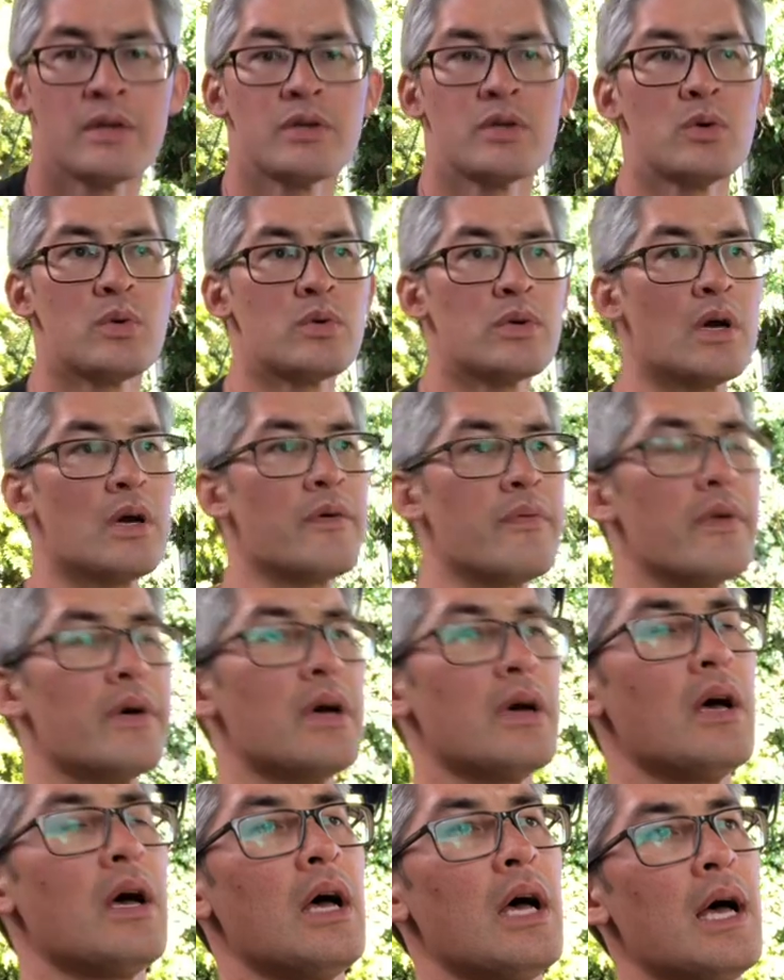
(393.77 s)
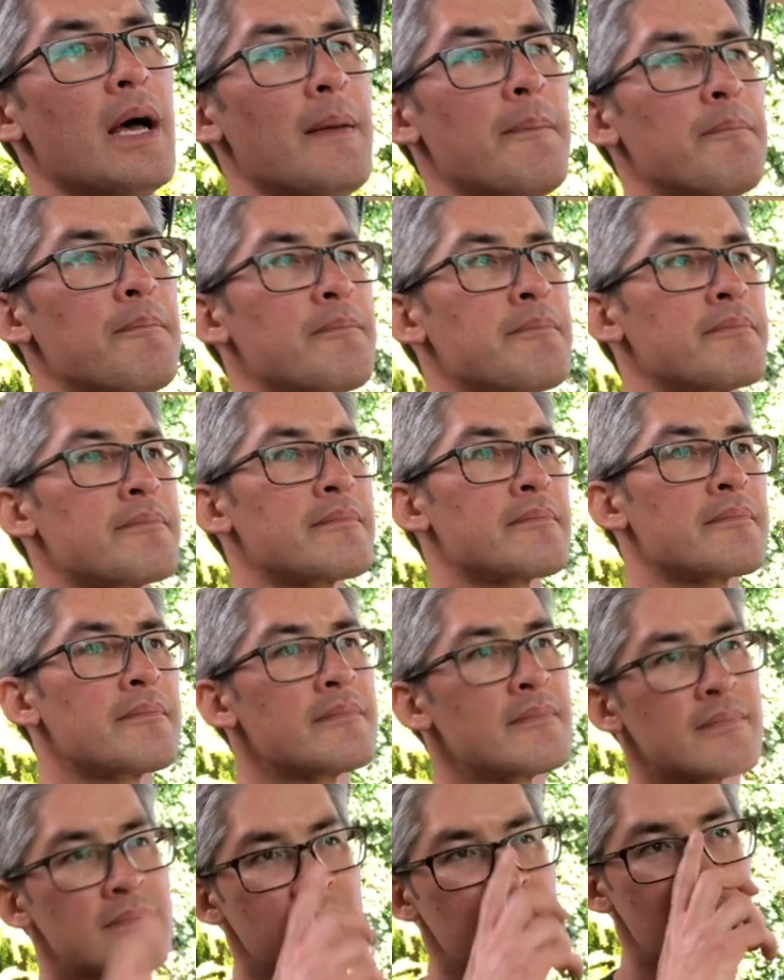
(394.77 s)
you'll know that
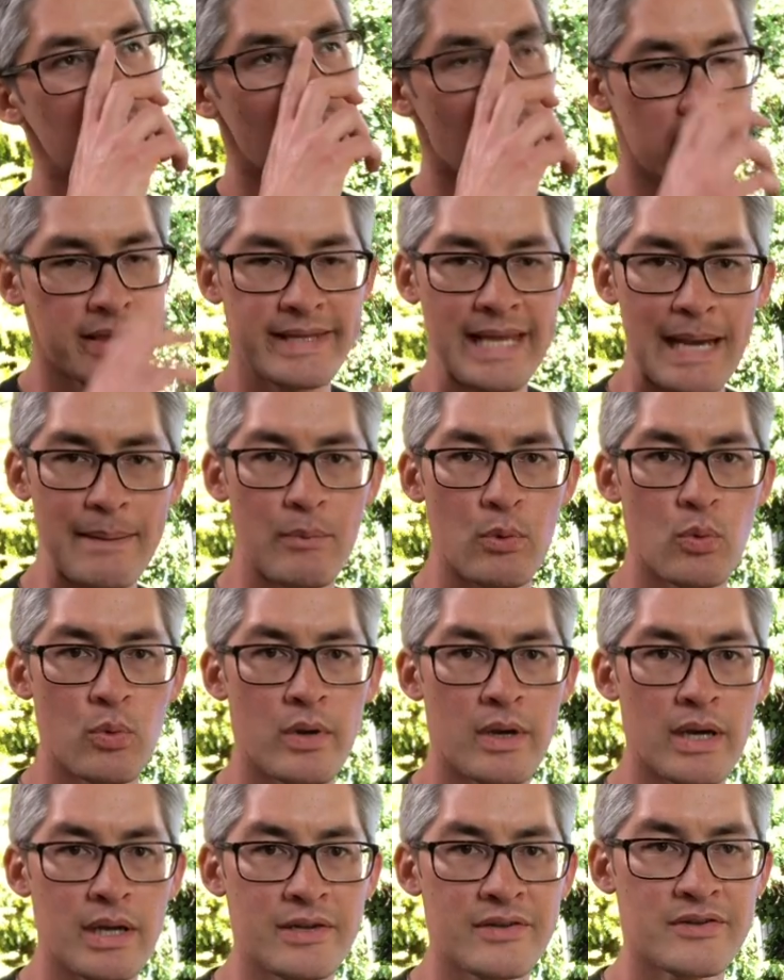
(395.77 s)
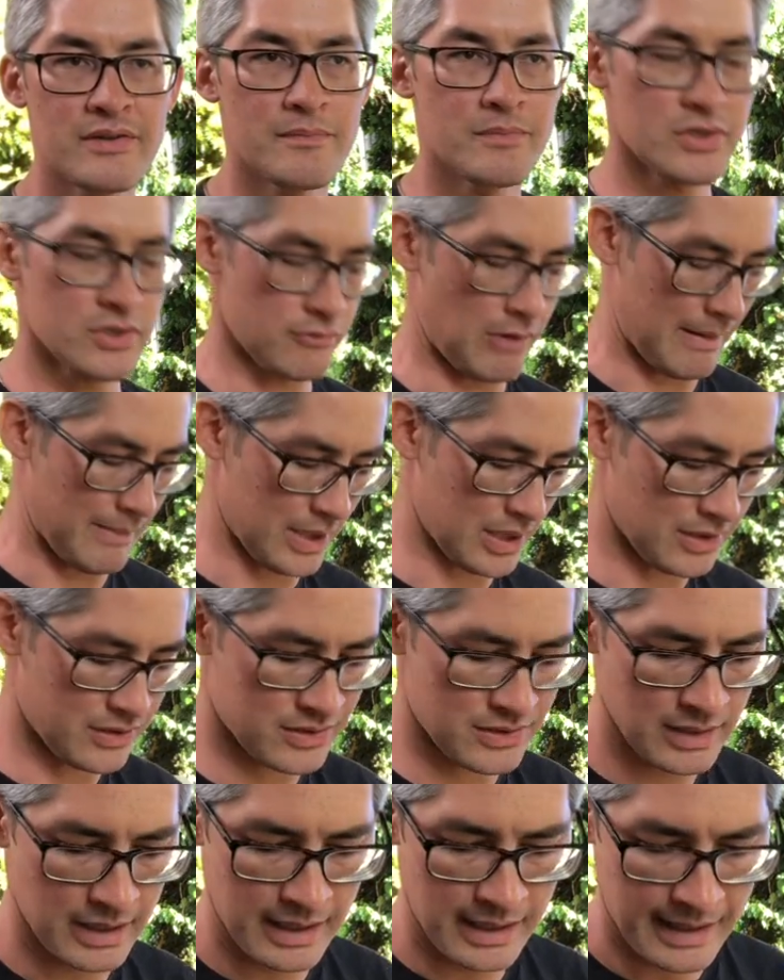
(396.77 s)
I dabble in some
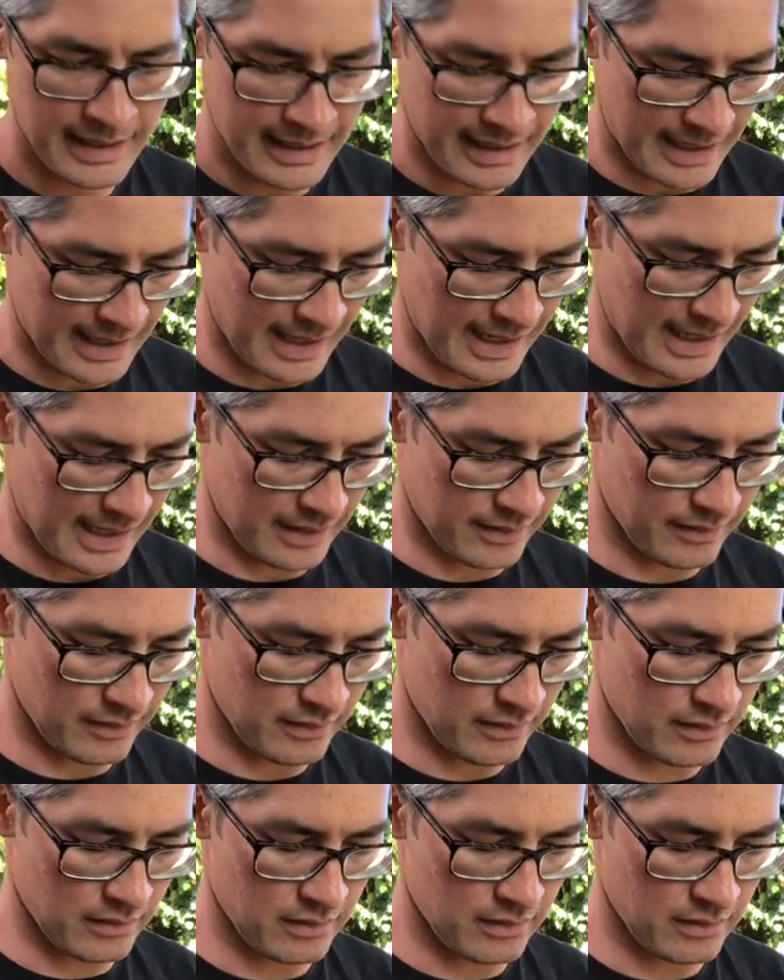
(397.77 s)
ceramics, and